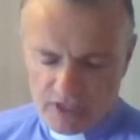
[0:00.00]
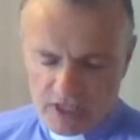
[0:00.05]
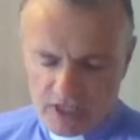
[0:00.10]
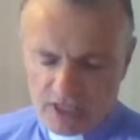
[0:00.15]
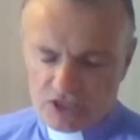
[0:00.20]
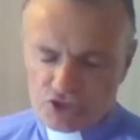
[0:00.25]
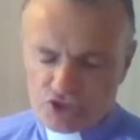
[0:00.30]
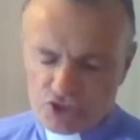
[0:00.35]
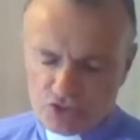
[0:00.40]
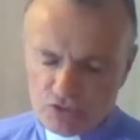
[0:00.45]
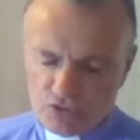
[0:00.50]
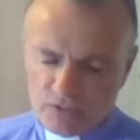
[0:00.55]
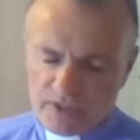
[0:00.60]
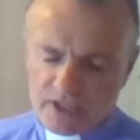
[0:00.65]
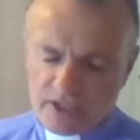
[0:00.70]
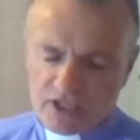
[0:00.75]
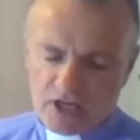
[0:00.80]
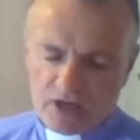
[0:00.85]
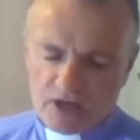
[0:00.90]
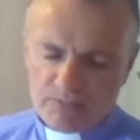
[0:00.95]
And so we
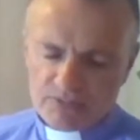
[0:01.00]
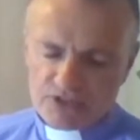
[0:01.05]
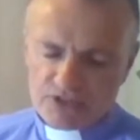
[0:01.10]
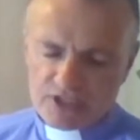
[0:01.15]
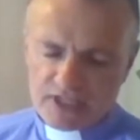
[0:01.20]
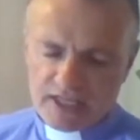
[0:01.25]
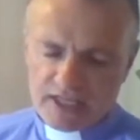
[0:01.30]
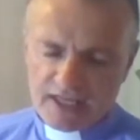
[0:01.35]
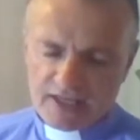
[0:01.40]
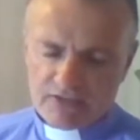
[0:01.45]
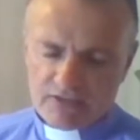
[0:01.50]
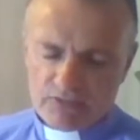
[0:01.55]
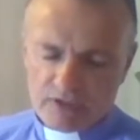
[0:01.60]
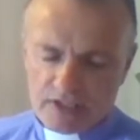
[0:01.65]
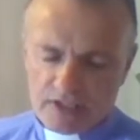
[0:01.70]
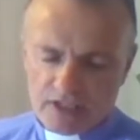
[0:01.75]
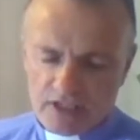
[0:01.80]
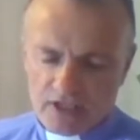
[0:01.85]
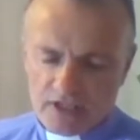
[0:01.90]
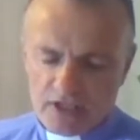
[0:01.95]
come today and
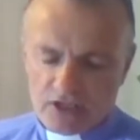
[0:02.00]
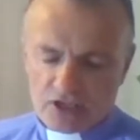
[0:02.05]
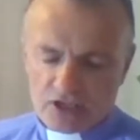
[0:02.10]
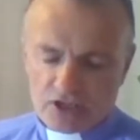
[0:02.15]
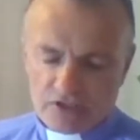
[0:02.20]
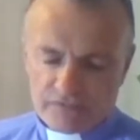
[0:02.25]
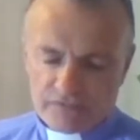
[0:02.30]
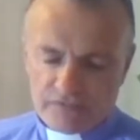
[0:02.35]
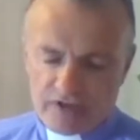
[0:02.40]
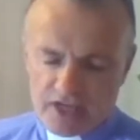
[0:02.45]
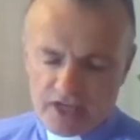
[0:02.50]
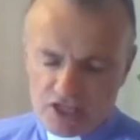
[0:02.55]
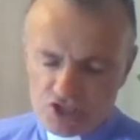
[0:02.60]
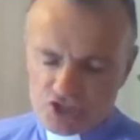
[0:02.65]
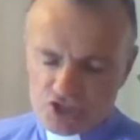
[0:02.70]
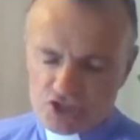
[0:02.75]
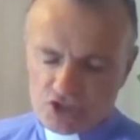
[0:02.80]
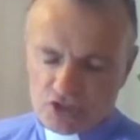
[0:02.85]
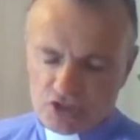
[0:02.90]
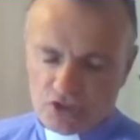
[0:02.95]
we
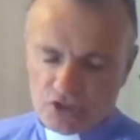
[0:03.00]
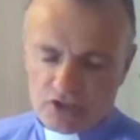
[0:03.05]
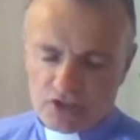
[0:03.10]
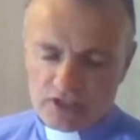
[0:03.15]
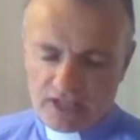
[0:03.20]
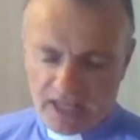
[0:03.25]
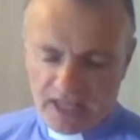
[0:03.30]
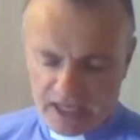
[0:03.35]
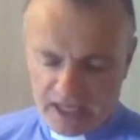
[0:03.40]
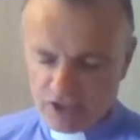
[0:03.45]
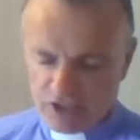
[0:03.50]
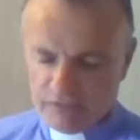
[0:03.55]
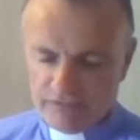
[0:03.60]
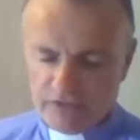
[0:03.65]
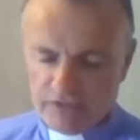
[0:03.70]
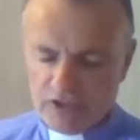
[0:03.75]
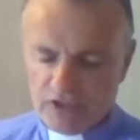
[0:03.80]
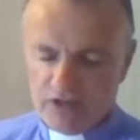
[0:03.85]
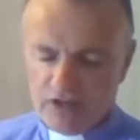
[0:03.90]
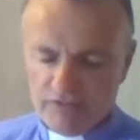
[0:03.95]
confess our lack of
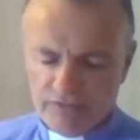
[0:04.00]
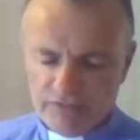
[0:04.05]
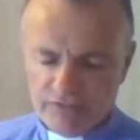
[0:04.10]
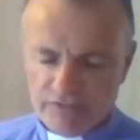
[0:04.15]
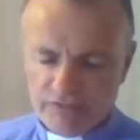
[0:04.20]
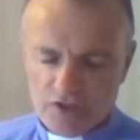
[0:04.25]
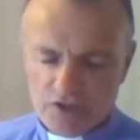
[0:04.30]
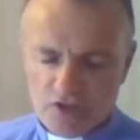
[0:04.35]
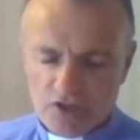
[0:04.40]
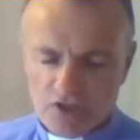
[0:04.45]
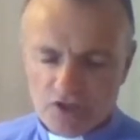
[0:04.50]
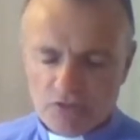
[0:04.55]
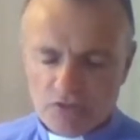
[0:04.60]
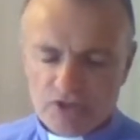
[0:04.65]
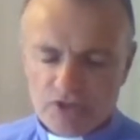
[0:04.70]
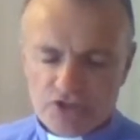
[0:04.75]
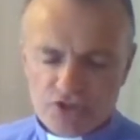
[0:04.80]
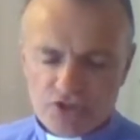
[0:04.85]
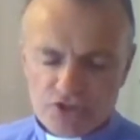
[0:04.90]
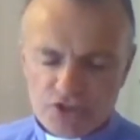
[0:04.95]
love. We
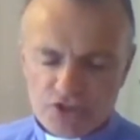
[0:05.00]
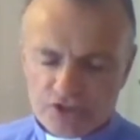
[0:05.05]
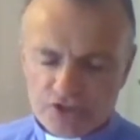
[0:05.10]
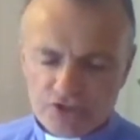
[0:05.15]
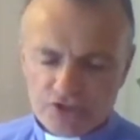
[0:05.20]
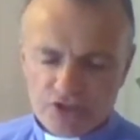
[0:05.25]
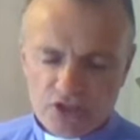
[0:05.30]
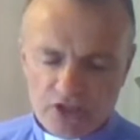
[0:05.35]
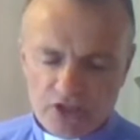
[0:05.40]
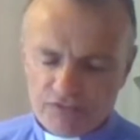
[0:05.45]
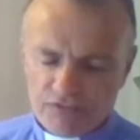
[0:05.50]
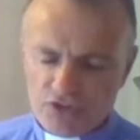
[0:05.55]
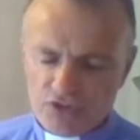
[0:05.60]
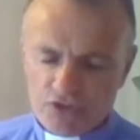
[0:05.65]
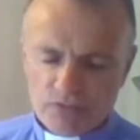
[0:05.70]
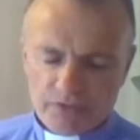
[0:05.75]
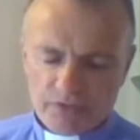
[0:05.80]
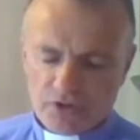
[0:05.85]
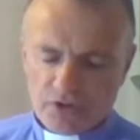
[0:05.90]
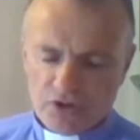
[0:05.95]
do not love you
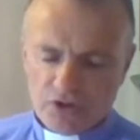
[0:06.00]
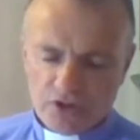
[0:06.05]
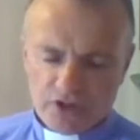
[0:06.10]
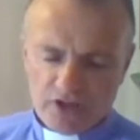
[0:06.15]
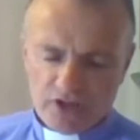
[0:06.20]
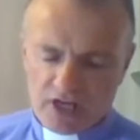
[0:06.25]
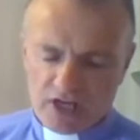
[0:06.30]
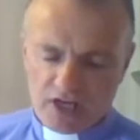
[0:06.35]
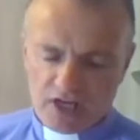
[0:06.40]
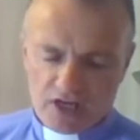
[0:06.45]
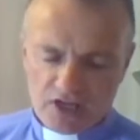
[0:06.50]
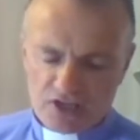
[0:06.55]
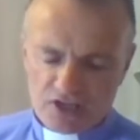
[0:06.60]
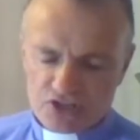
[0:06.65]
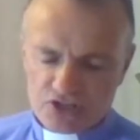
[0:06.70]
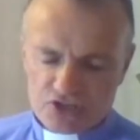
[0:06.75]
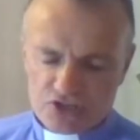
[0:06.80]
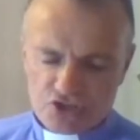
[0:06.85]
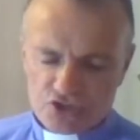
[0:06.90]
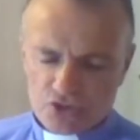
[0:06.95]
with all our heart
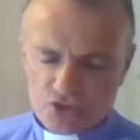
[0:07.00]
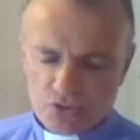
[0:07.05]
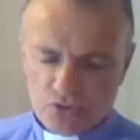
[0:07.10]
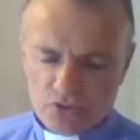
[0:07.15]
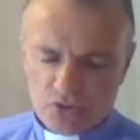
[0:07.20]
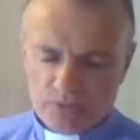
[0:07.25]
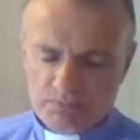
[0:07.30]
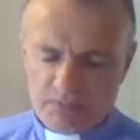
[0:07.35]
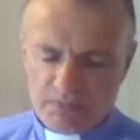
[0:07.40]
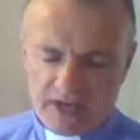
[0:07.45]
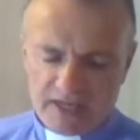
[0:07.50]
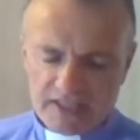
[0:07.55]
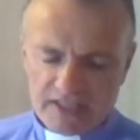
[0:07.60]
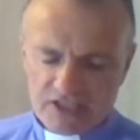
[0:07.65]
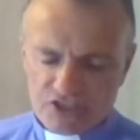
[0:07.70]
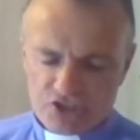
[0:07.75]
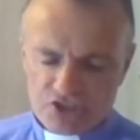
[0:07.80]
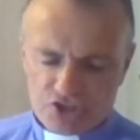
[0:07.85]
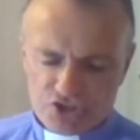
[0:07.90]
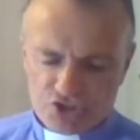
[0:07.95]
and soul, mind
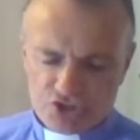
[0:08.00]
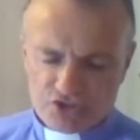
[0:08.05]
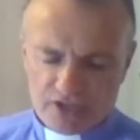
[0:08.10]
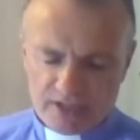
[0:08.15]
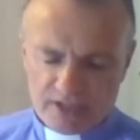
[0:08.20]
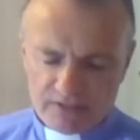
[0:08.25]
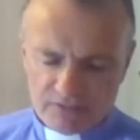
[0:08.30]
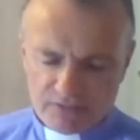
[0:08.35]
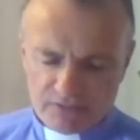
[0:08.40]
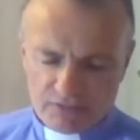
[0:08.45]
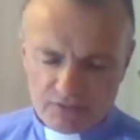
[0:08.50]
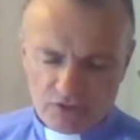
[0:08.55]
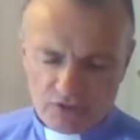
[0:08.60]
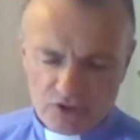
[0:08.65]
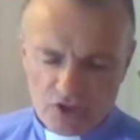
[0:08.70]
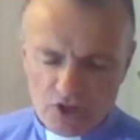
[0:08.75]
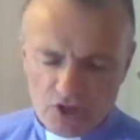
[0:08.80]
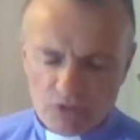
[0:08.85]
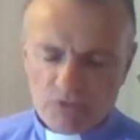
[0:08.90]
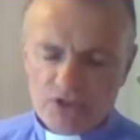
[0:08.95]
and strength.
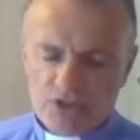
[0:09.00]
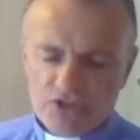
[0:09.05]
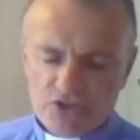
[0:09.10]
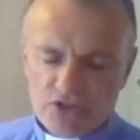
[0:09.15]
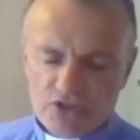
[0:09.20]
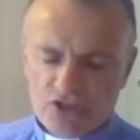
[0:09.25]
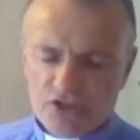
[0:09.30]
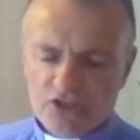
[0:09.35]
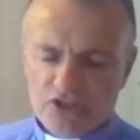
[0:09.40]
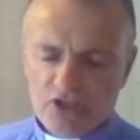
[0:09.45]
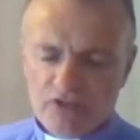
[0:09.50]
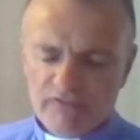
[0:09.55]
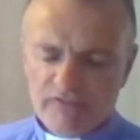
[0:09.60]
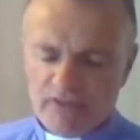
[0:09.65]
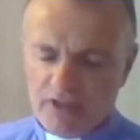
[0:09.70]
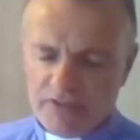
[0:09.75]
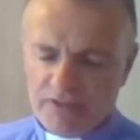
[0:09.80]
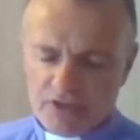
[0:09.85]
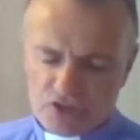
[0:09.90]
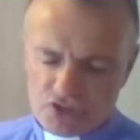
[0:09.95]
We do not love
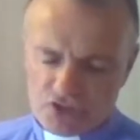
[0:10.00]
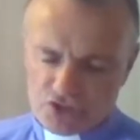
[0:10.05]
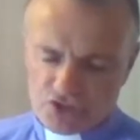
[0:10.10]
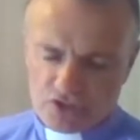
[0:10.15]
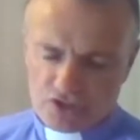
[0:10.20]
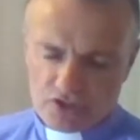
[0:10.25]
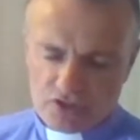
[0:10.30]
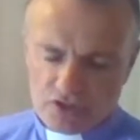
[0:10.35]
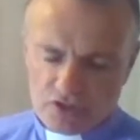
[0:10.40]
others.